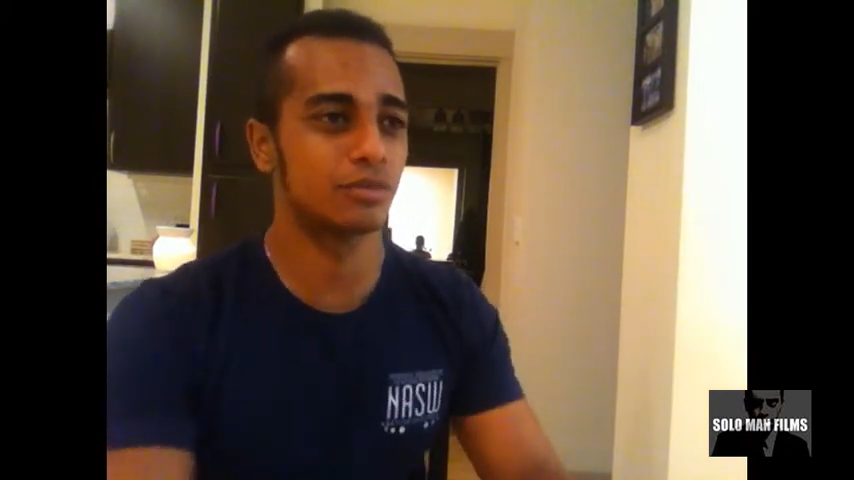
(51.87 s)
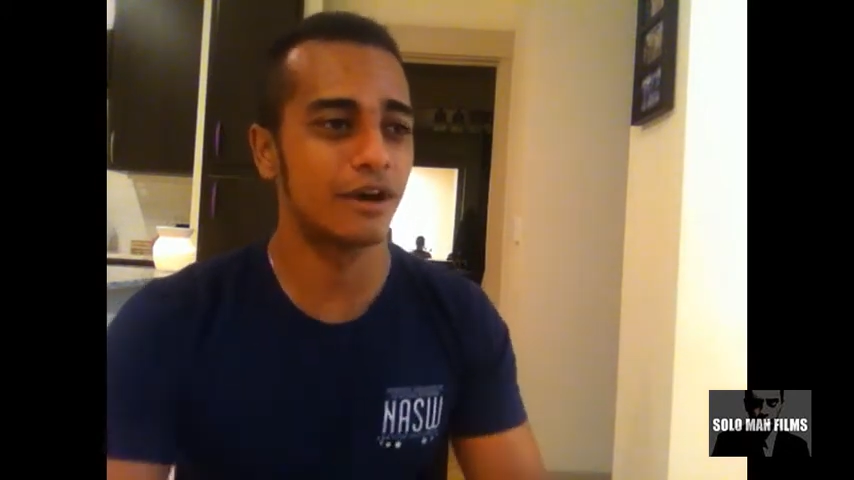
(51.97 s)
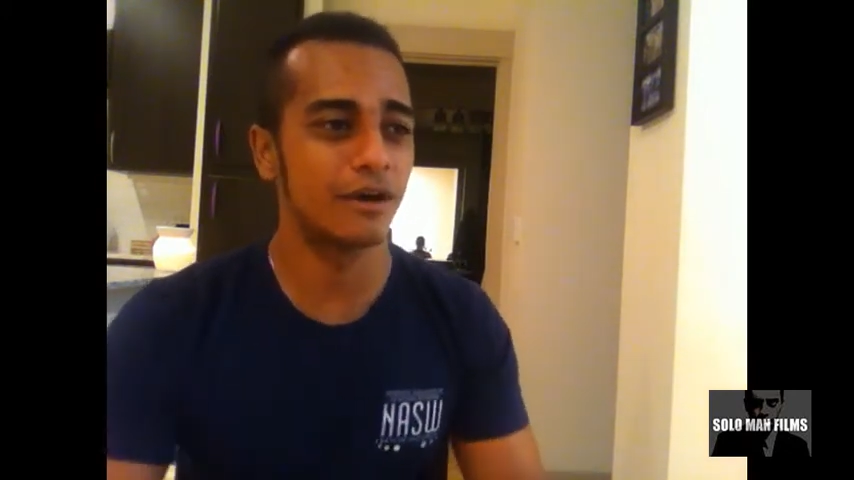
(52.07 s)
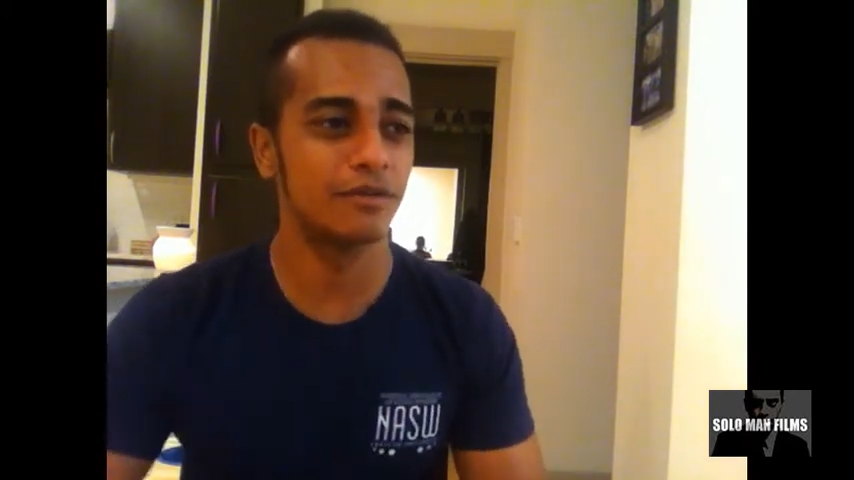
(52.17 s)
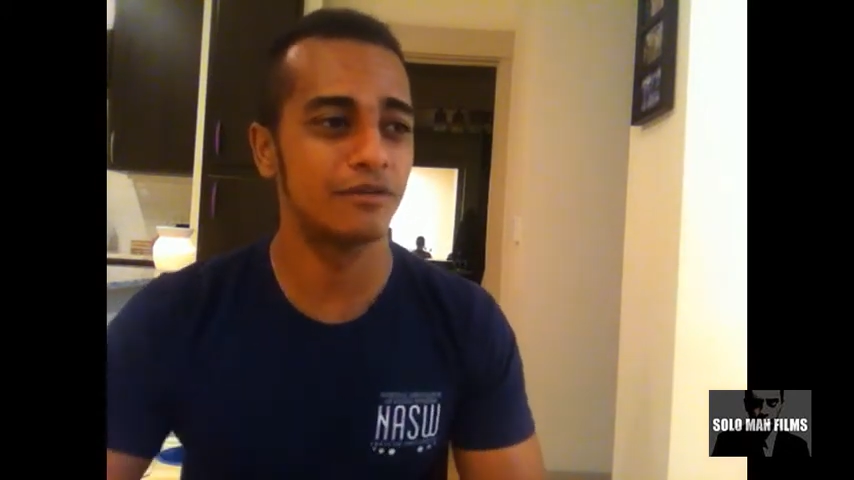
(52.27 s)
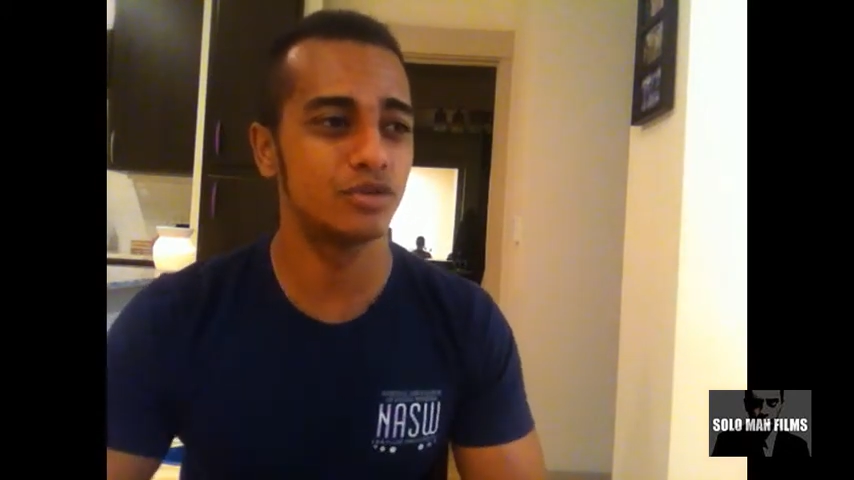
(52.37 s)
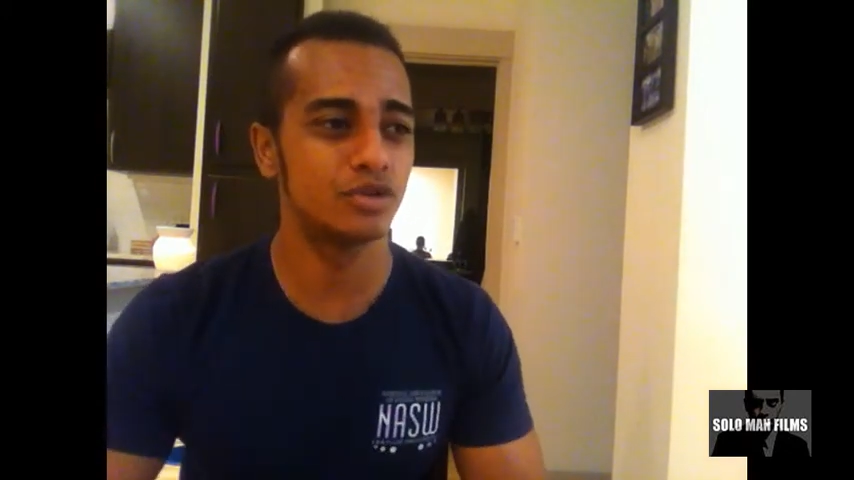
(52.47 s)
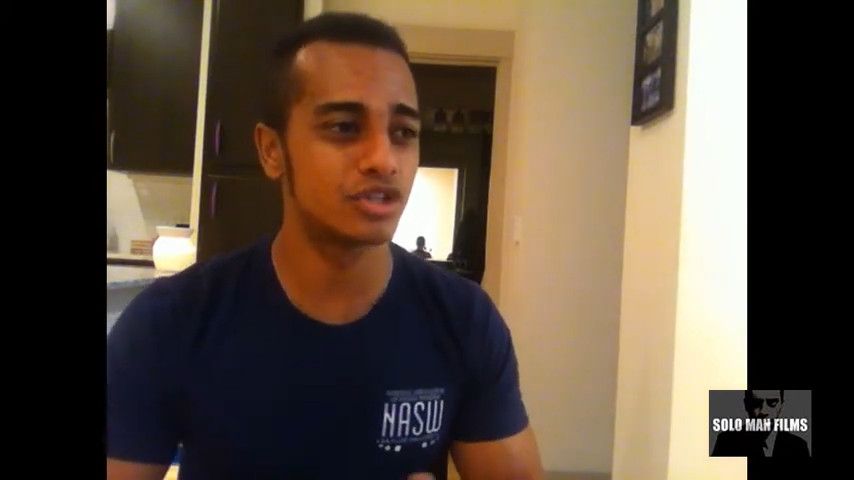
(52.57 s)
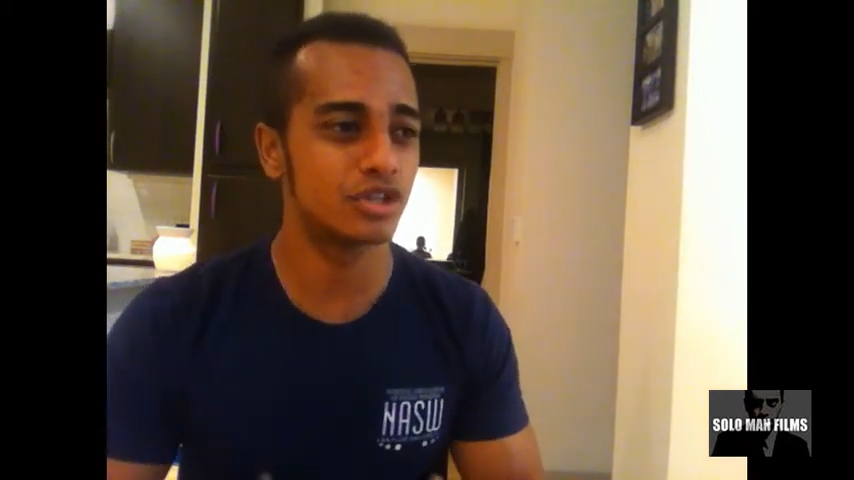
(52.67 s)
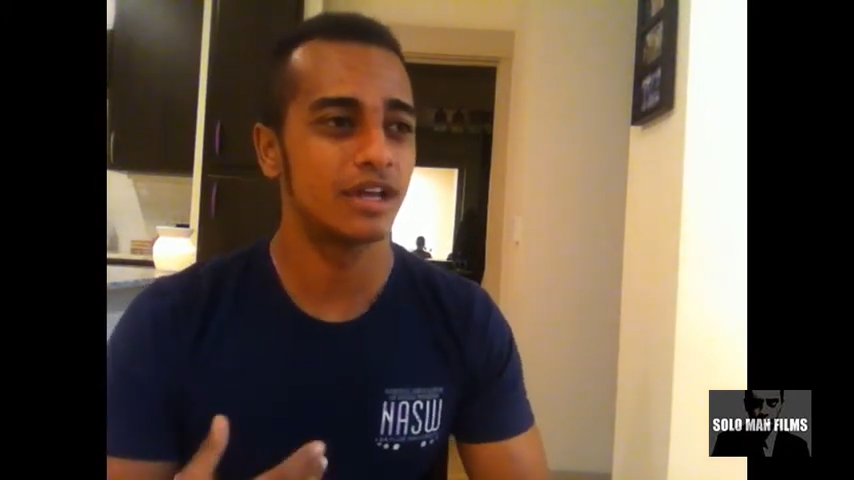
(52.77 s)
realm if
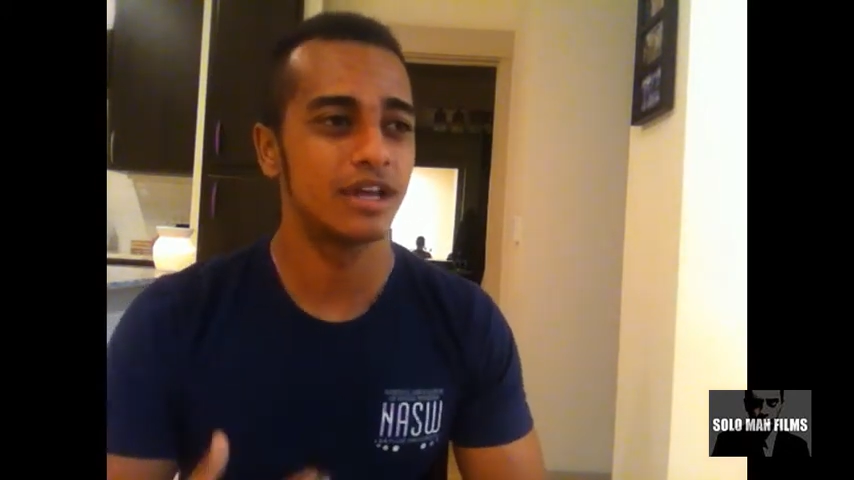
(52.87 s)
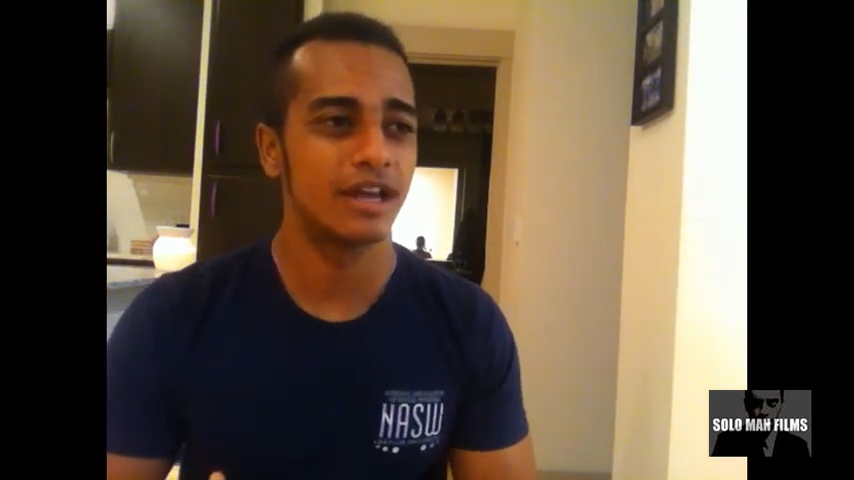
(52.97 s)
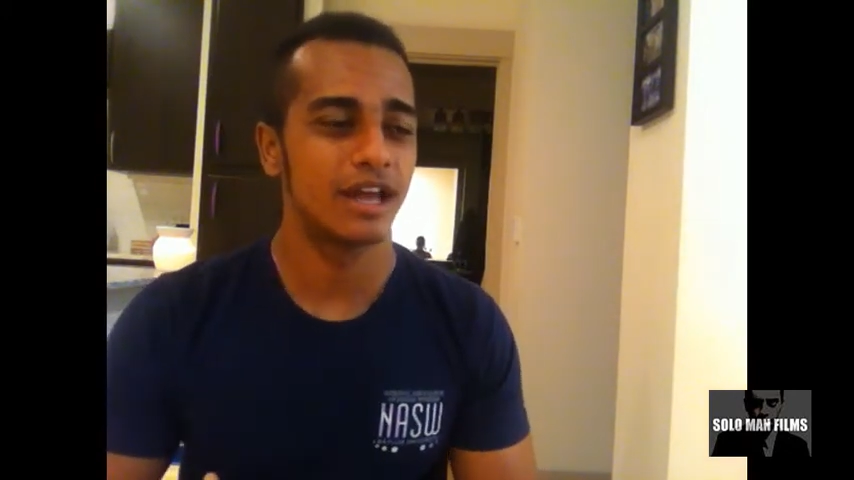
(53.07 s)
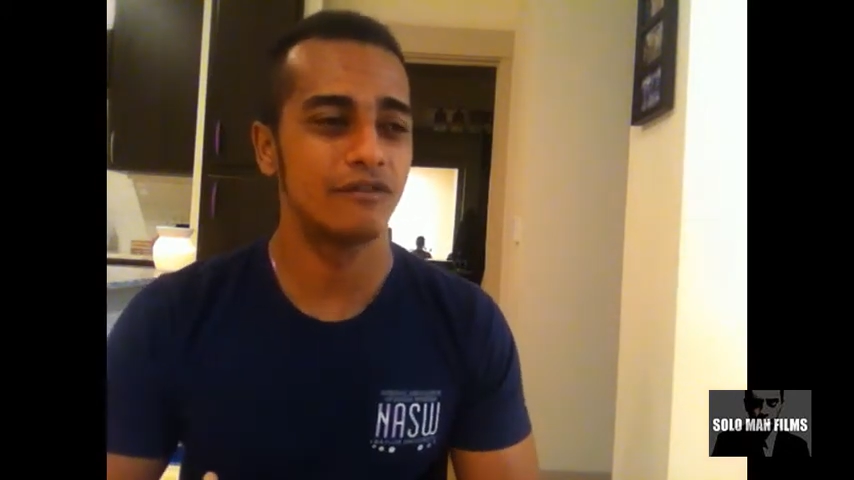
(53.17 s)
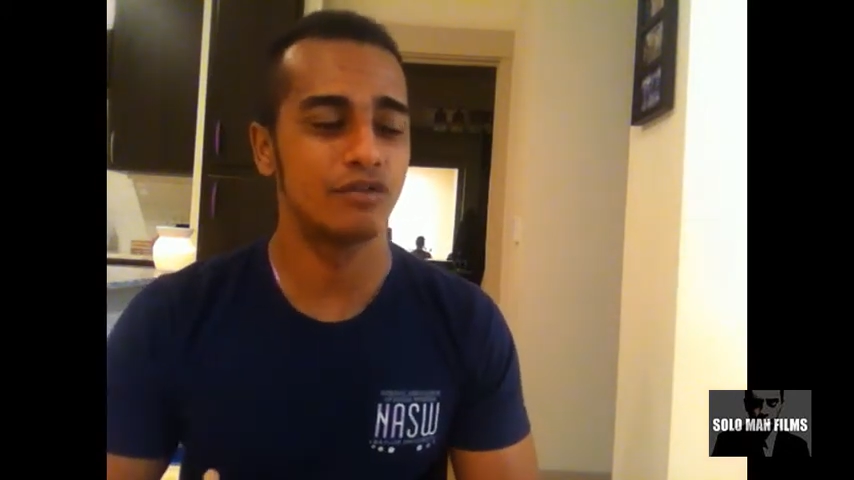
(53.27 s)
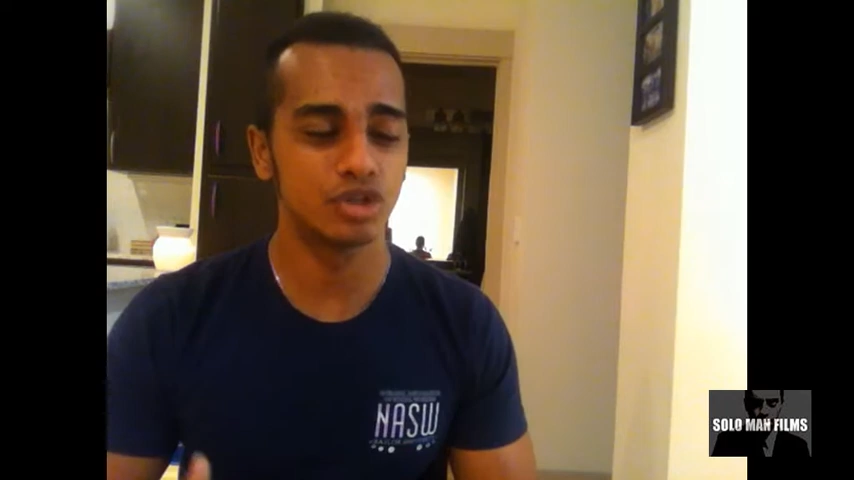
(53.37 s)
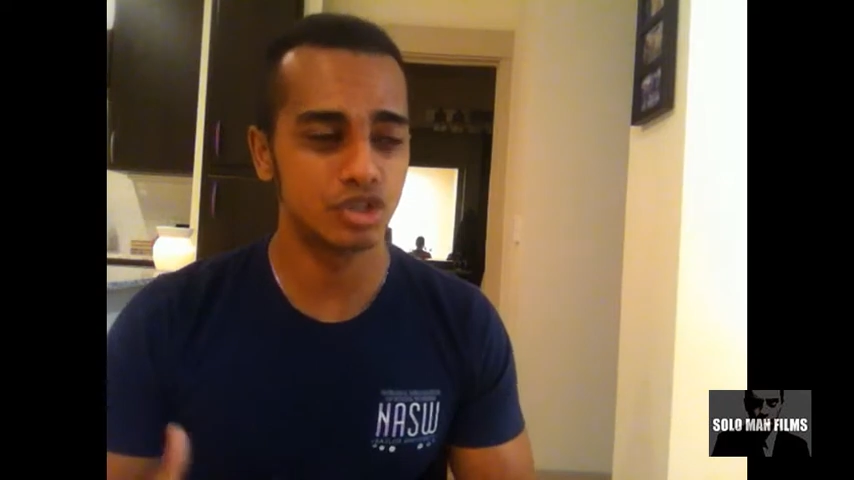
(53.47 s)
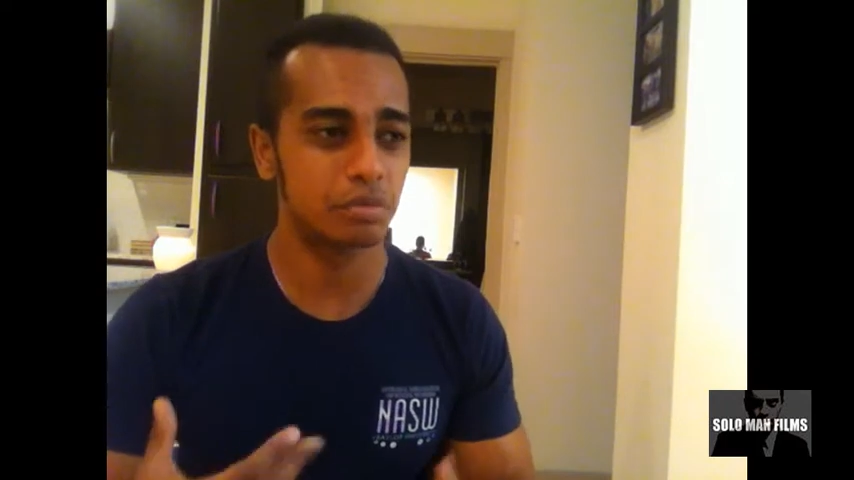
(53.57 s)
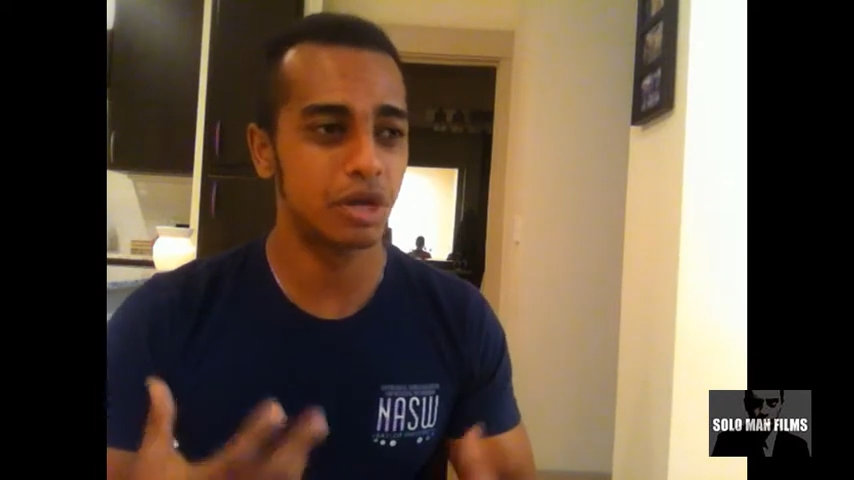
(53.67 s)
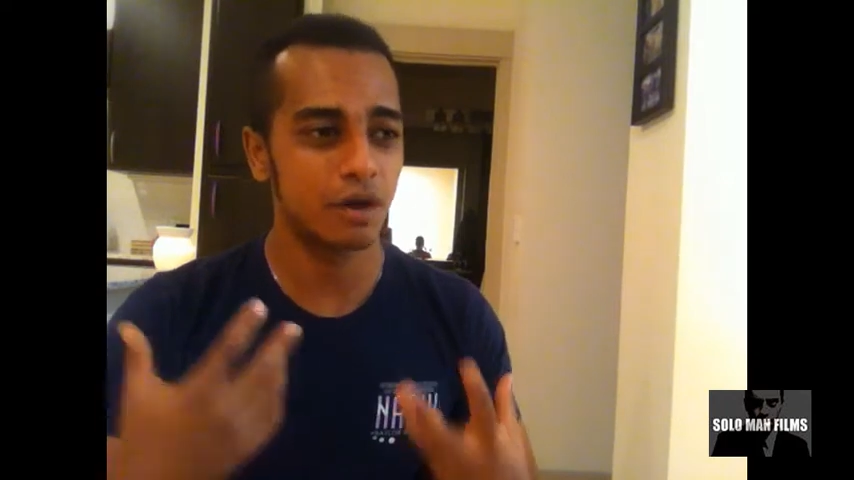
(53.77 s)
you could just